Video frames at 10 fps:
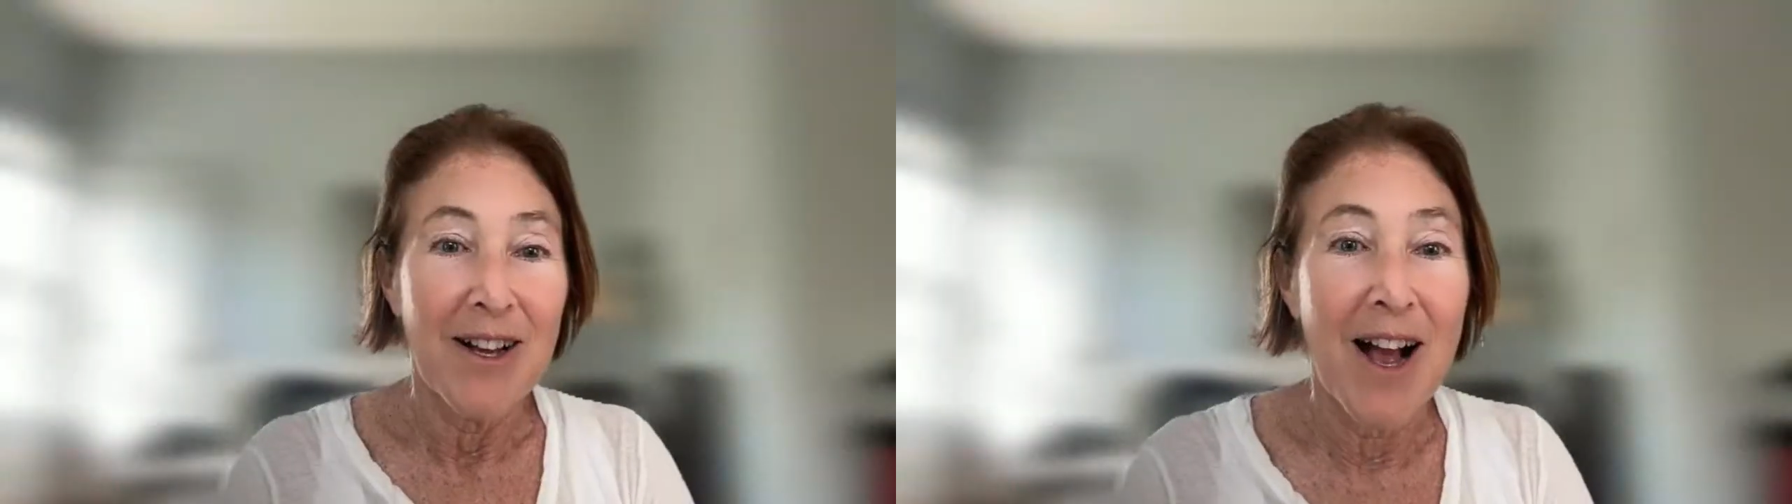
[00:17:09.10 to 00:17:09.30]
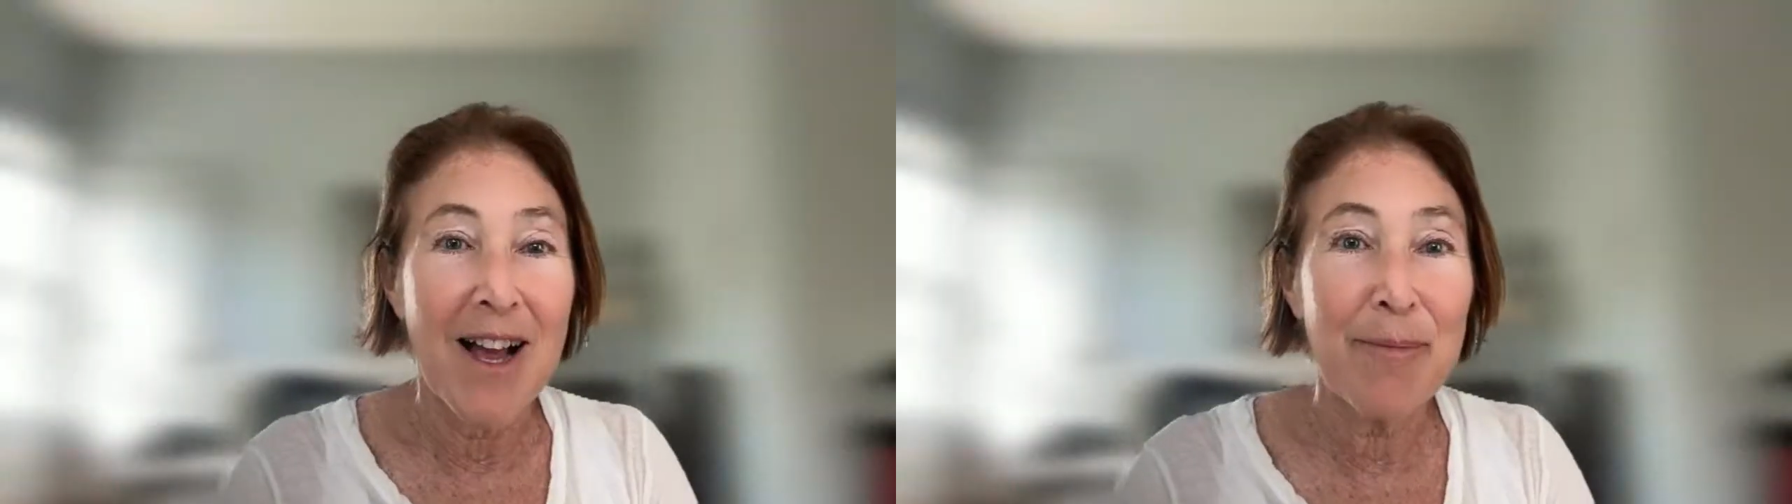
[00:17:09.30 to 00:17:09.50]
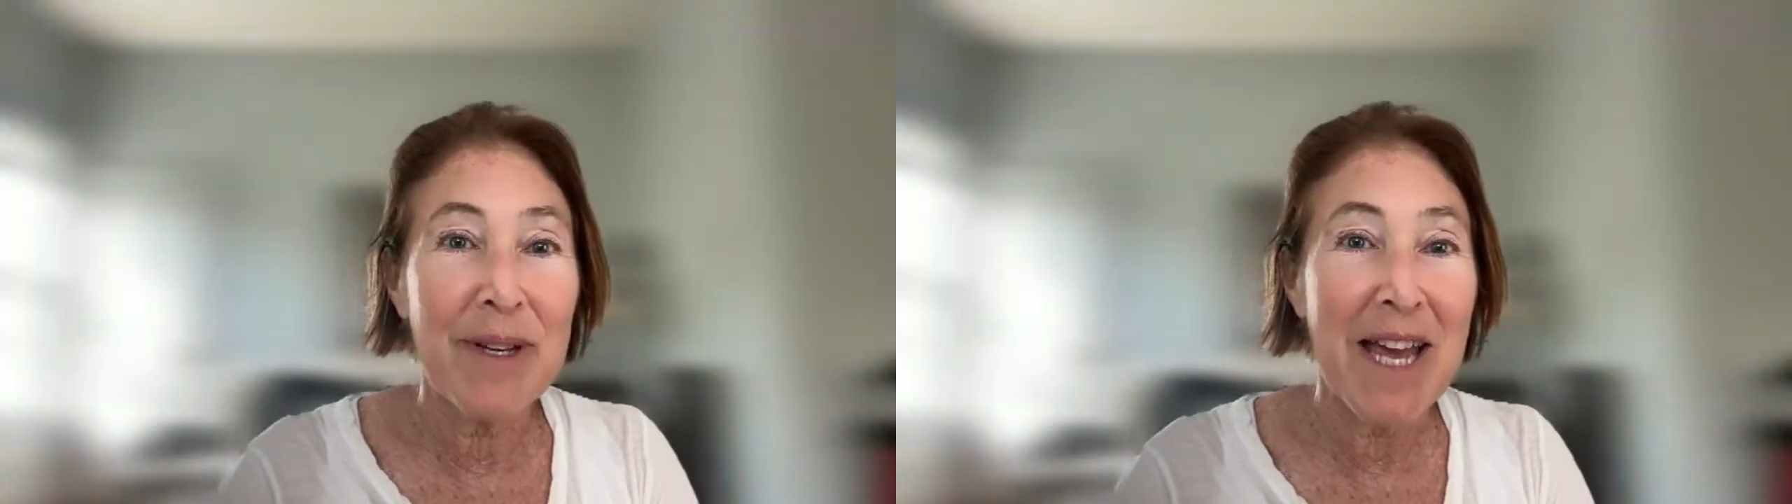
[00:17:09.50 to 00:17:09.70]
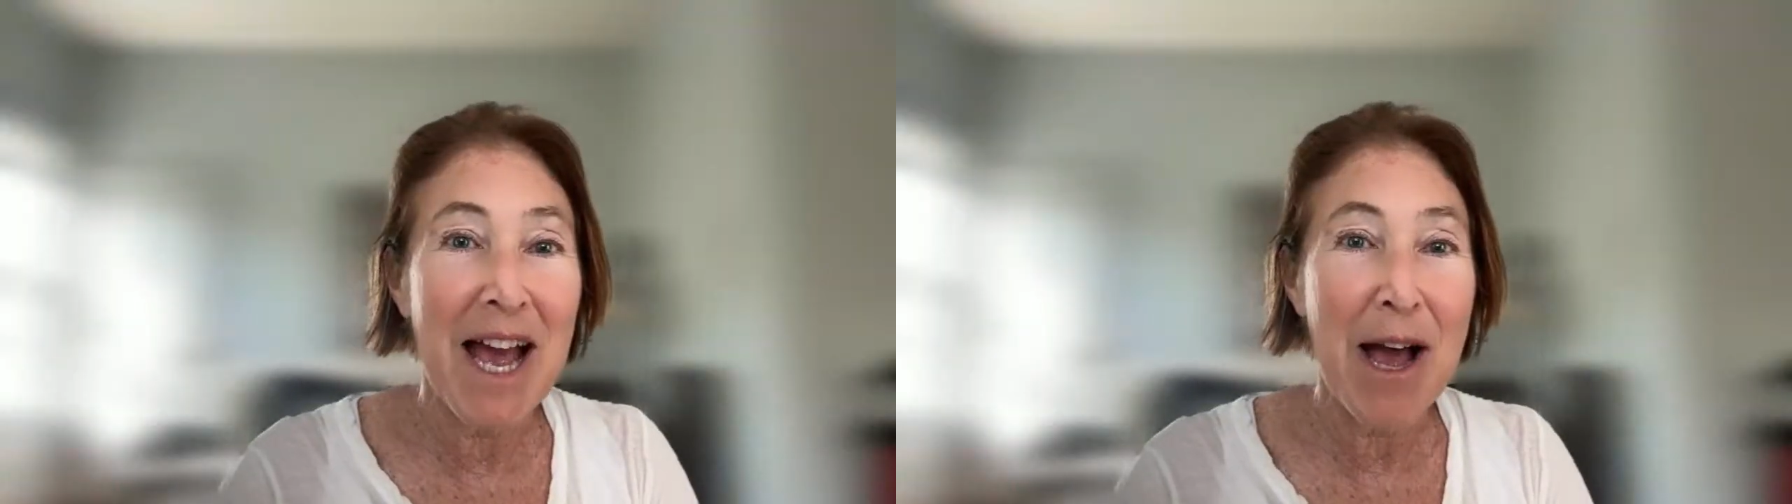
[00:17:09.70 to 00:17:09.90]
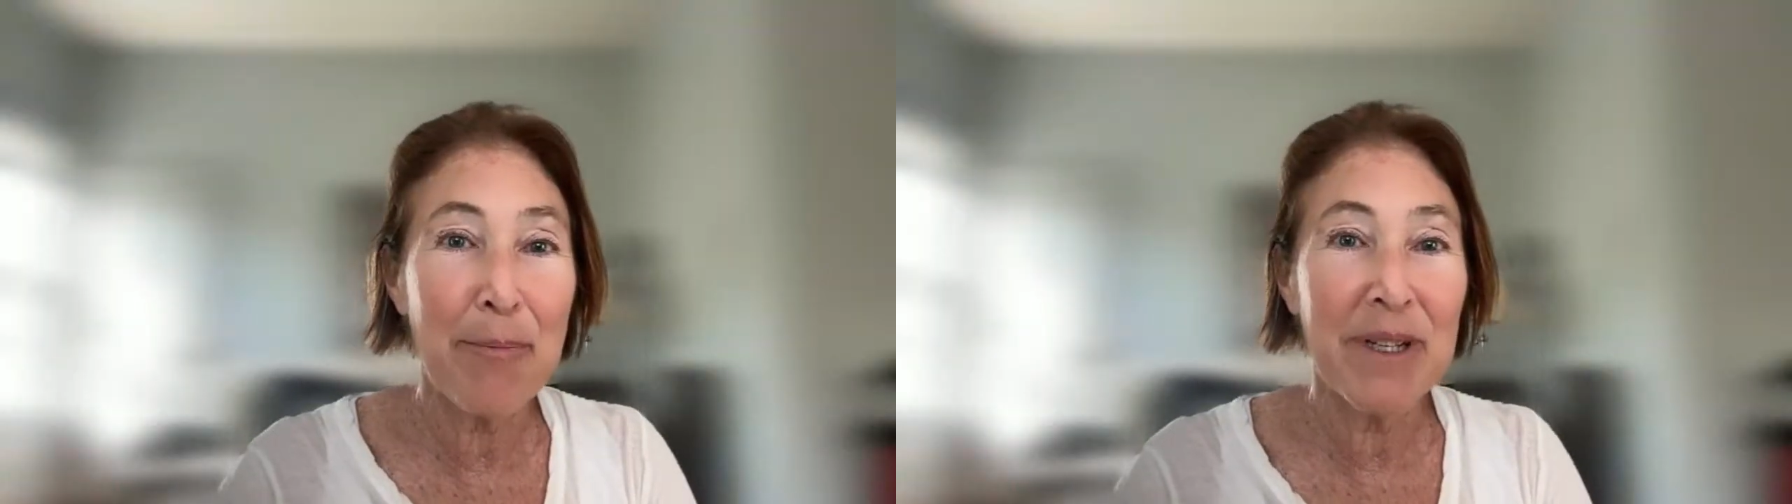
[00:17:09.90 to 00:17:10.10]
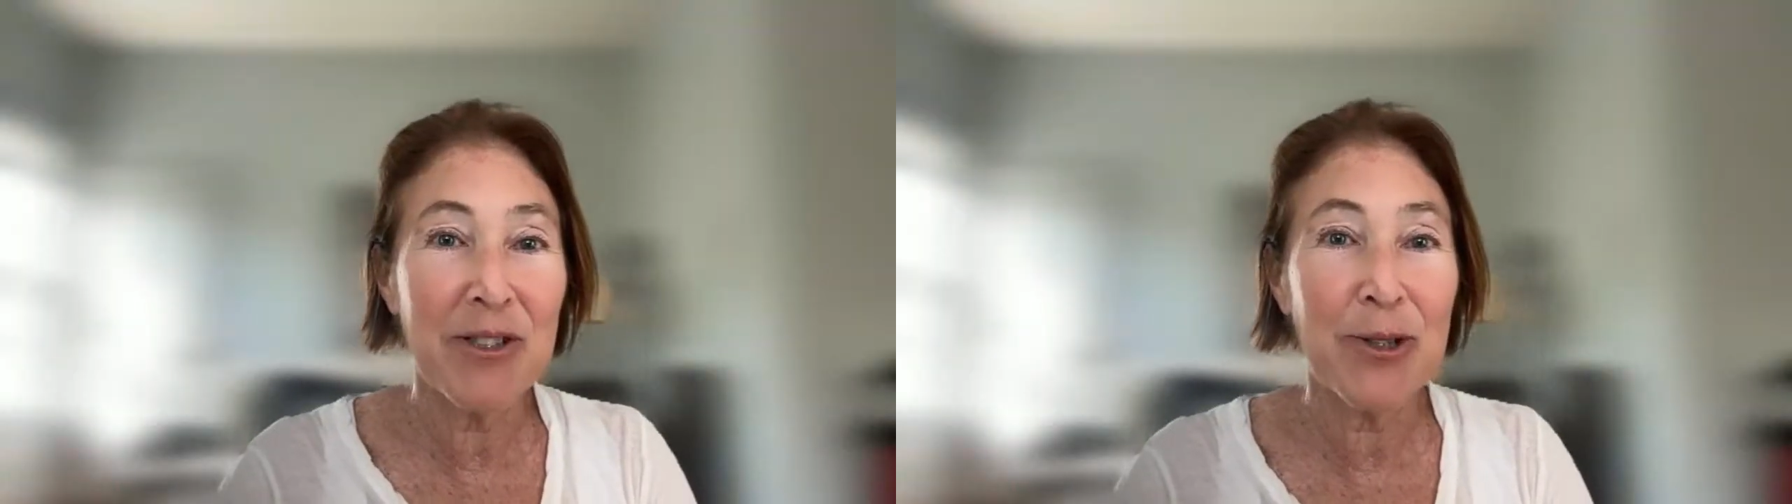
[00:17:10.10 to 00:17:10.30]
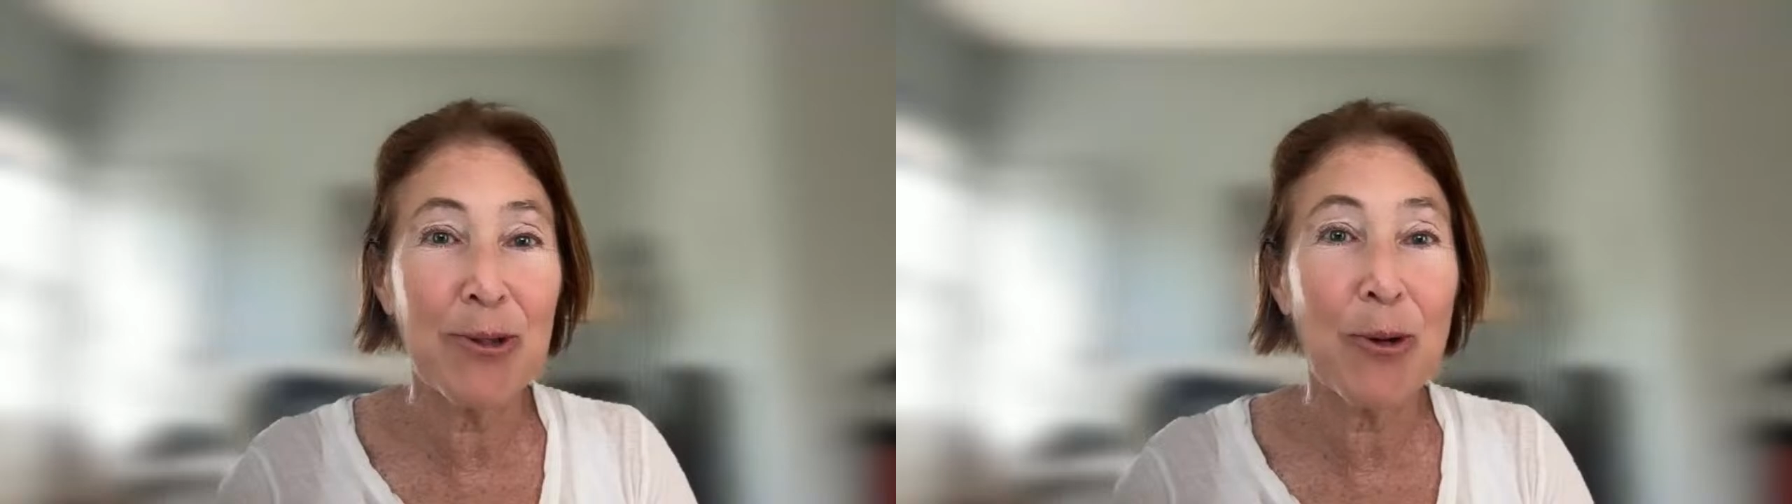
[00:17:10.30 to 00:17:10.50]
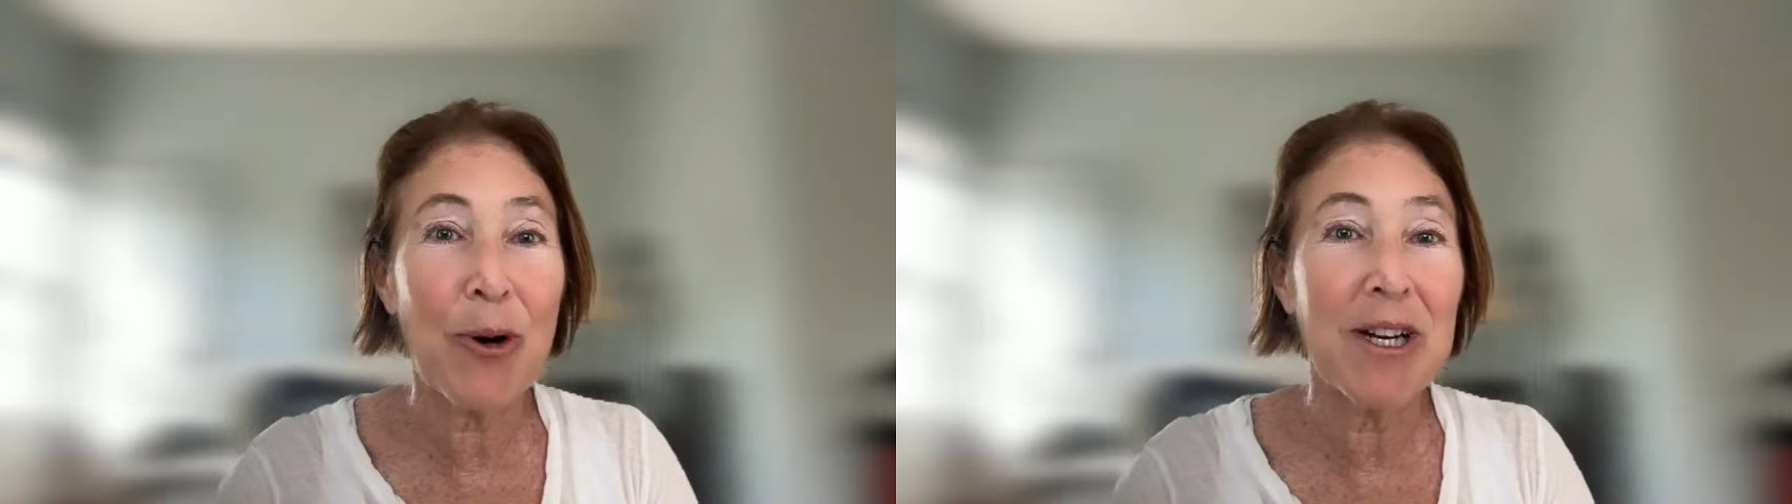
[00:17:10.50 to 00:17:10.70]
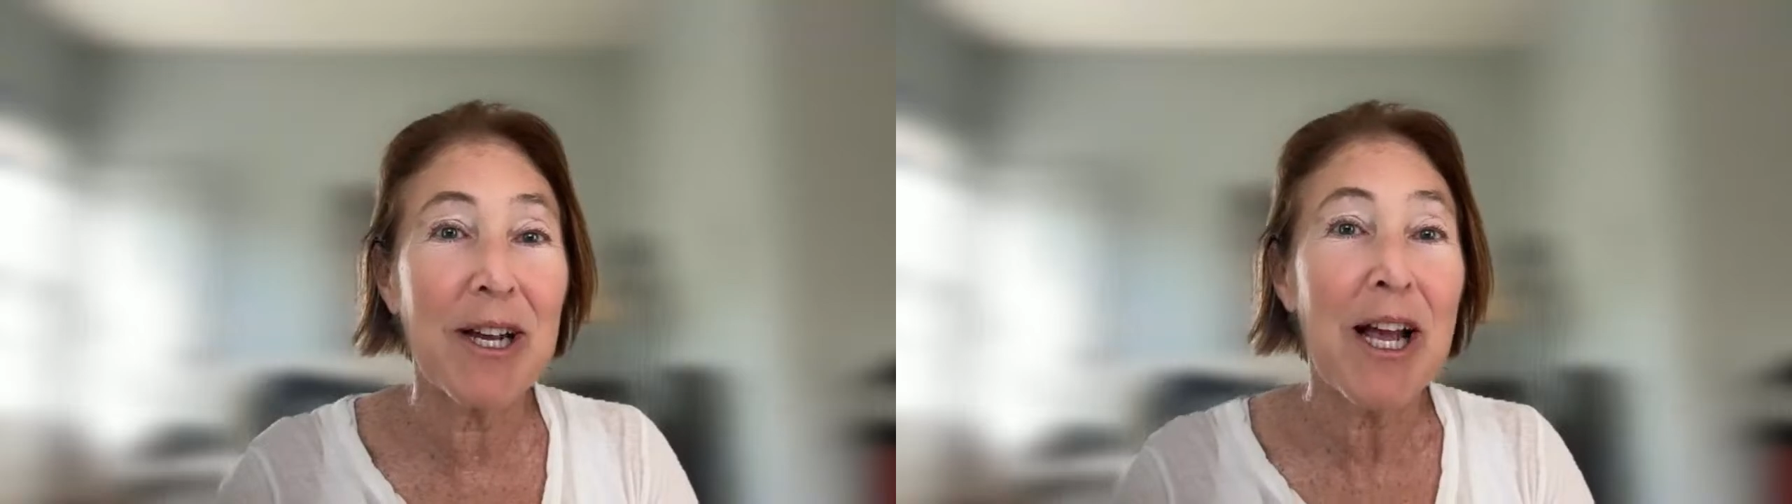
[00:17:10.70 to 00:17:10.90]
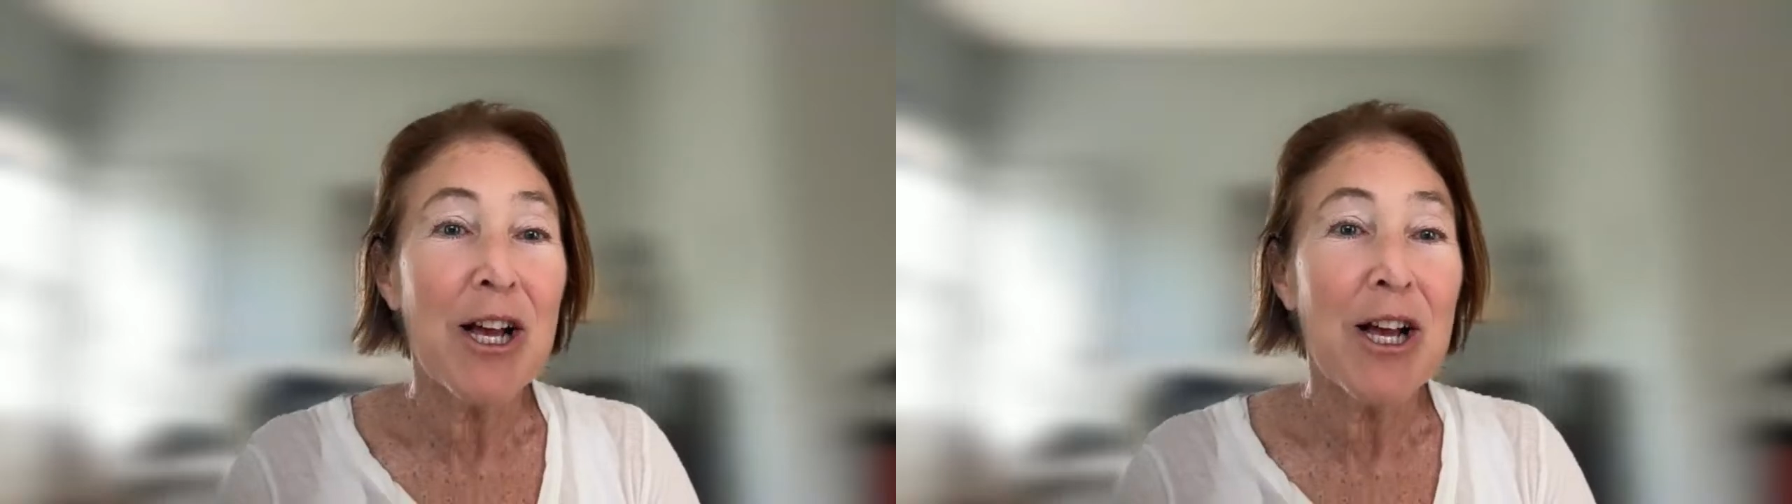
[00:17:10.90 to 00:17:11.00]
I'd be happy to, Laura.